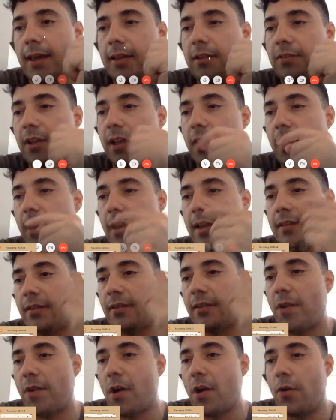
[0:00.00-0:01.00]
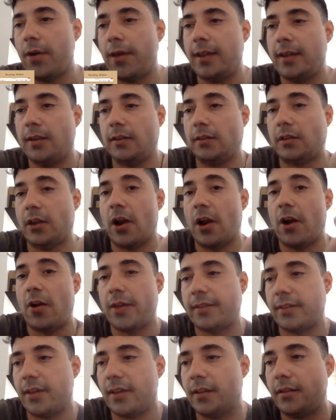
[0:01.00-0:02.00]
India. It's a very
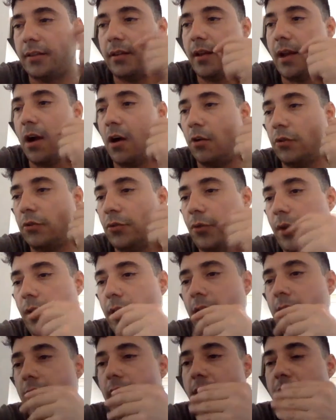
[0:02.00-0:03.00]
interesting country.